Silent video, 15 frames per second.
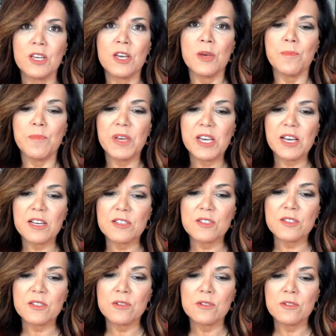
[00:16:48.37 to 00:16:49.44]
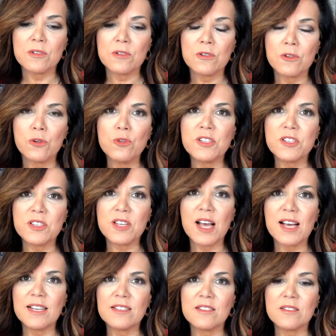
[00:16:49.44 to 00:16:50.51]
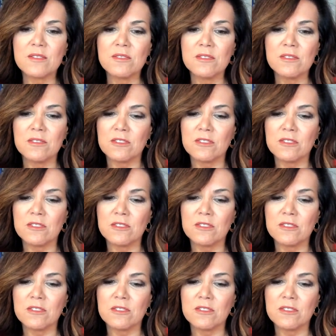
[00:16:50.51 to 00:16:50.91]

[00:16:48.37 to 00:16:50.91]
Because who decides?